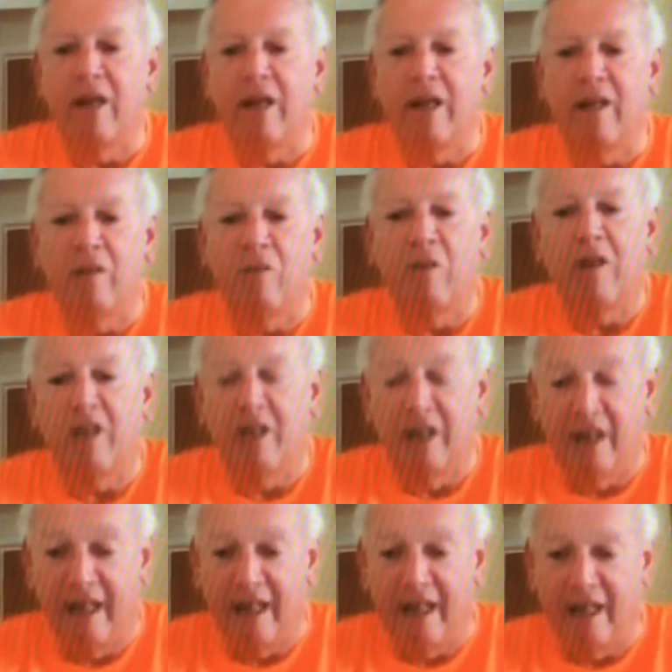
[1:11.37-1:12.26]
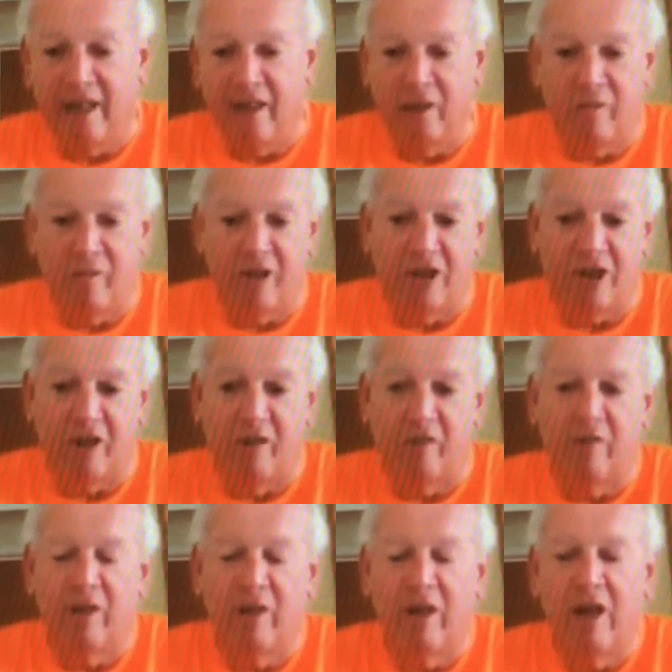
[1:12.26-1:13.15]
in the Winter League in Bristol,
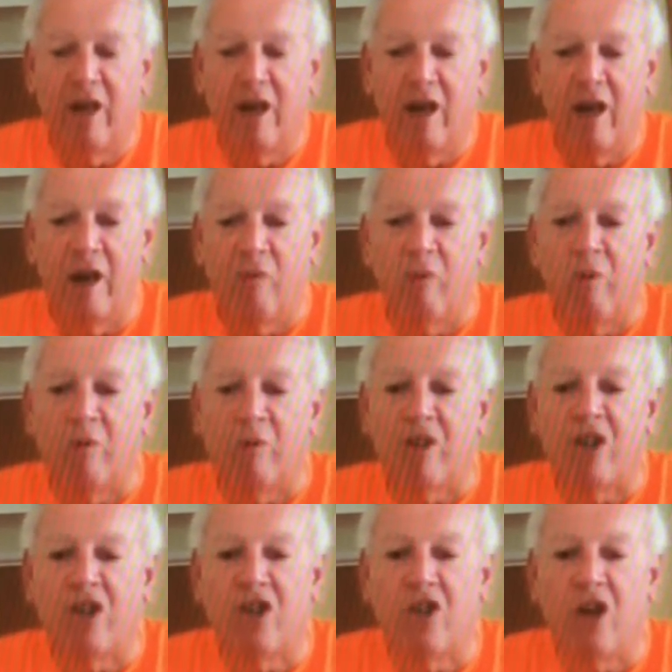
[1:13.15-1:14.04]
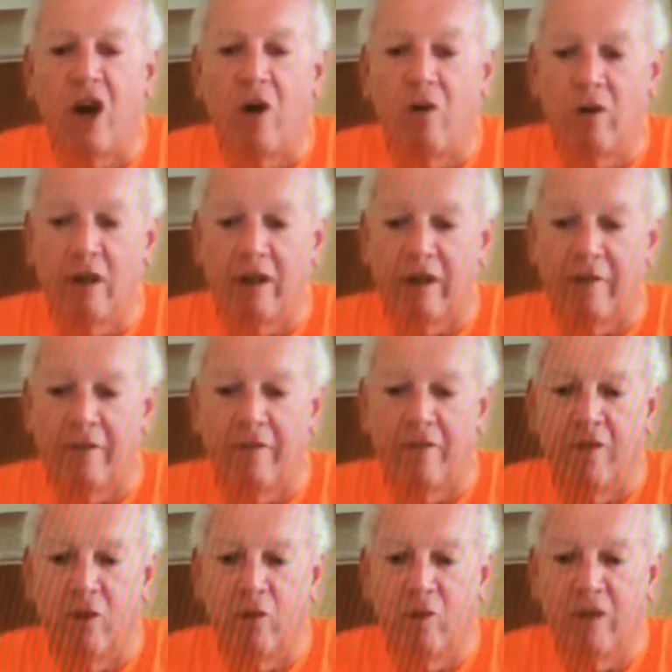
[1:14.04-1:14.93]
and we were so looking
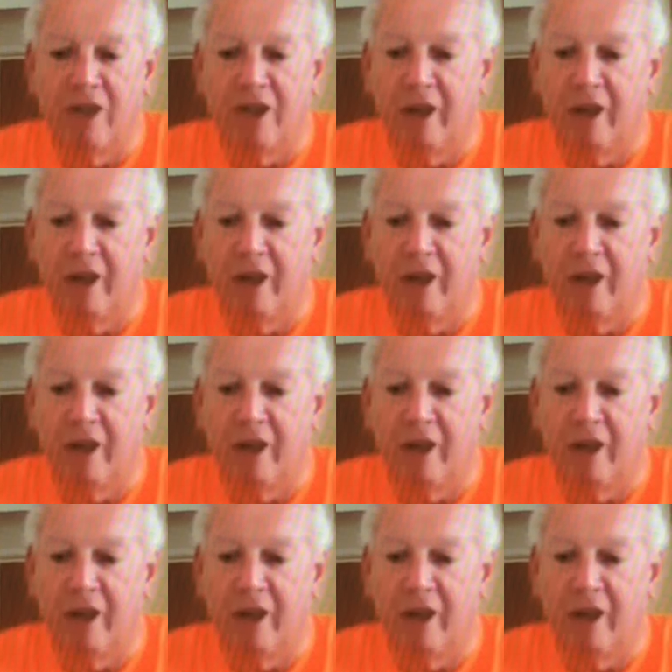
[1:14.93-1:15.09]
forward